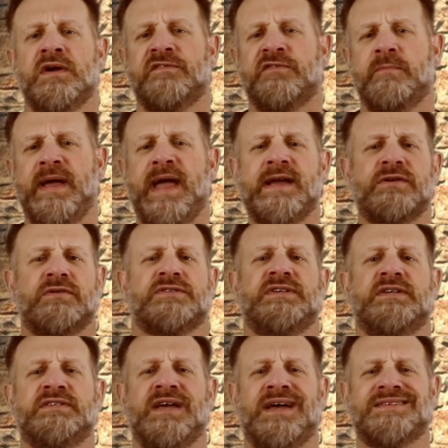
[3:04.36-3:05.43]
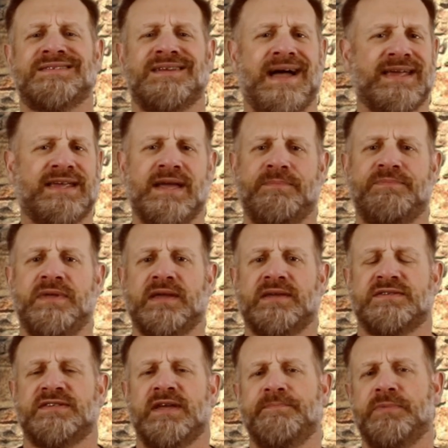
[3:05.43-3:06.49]
For my accuracy test, I kept things
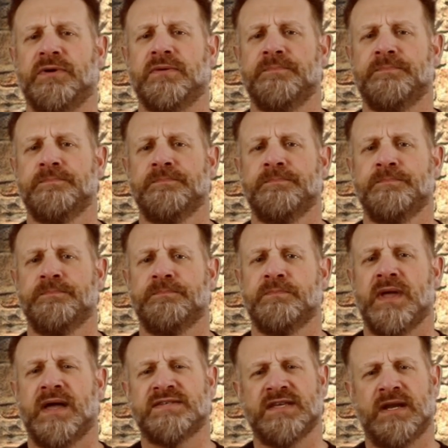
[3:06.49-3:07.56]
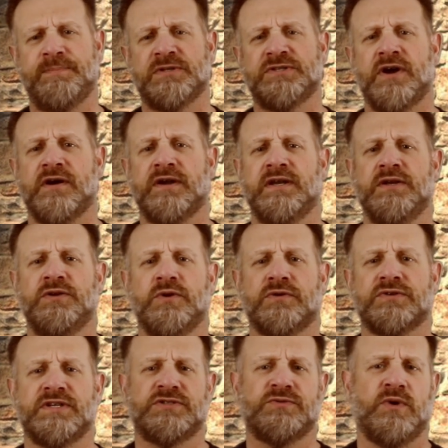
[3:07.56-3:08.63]
simple. I set up a target
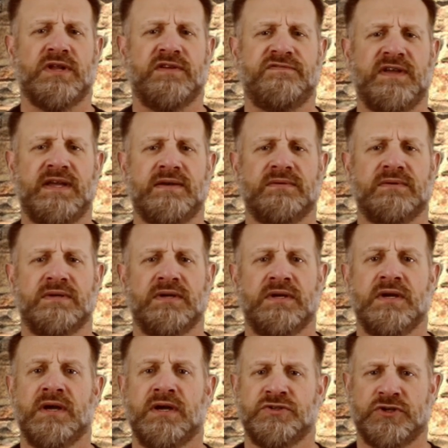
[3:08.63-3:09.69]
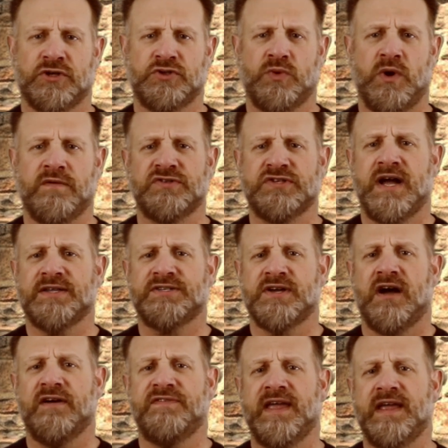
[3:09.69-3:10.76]
indoors at 20 feet, took 12 shots
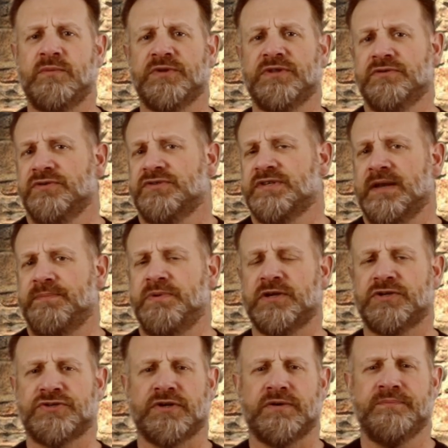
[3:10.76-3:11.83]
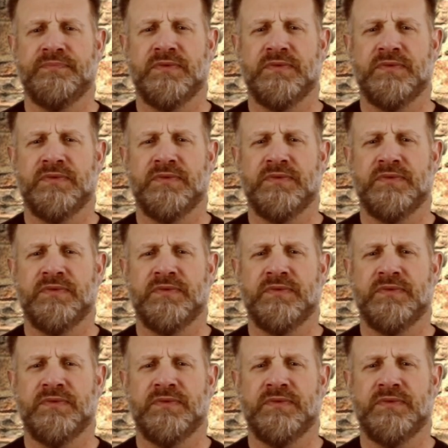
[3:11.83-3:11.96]
offhand with a loose sight picture.